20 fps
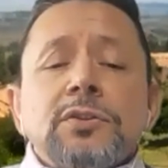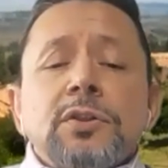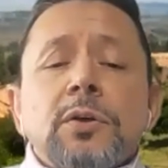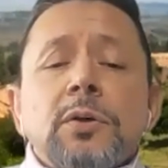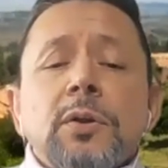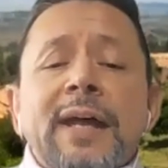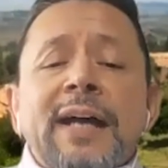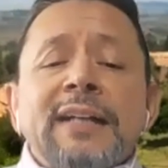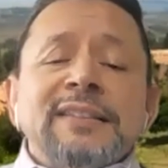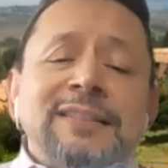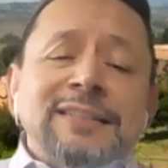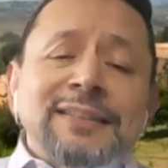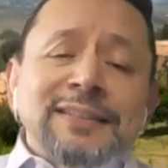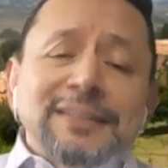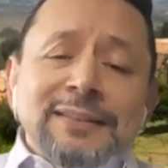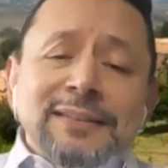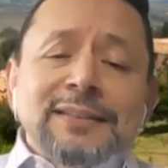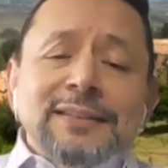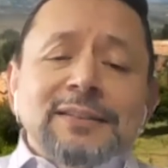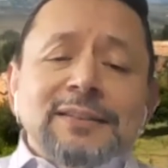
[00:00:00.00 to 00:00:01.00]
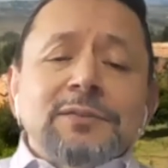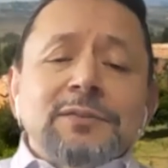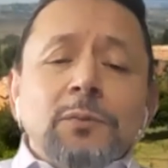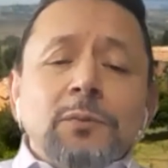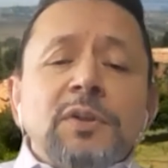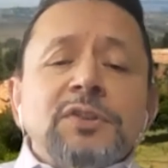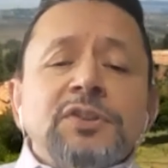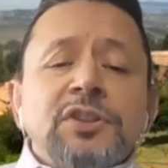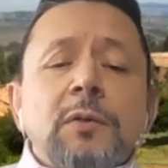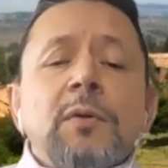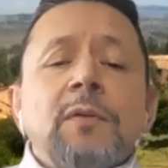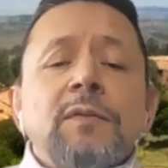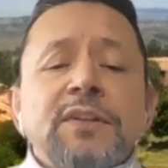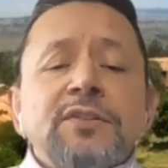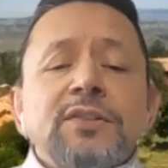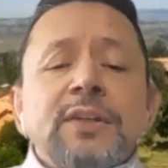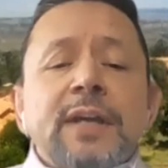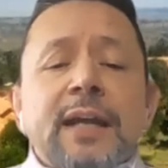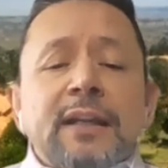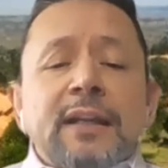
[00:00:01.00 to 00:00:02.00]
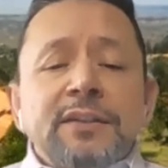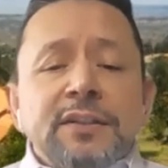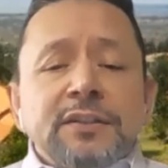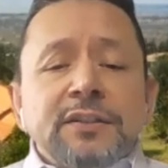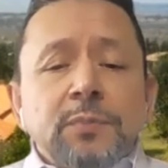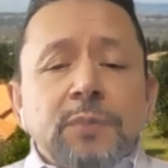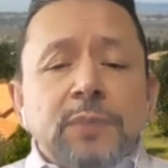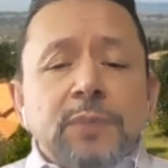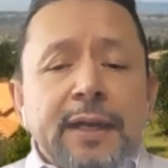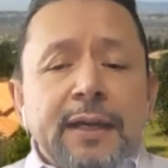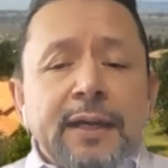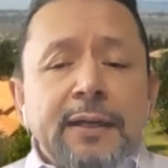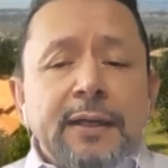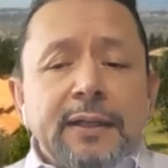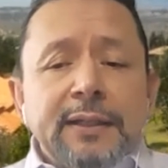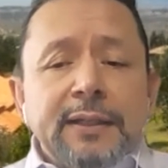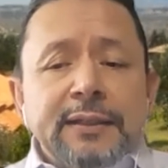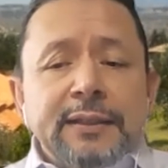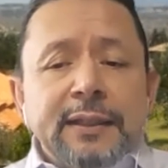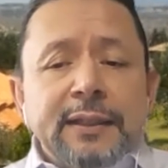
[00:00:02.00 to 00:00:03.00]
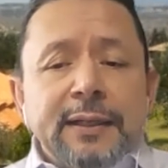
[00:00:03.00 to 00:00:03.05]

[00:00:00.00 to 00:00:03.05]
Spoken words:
So that's were some of the challenges we had at the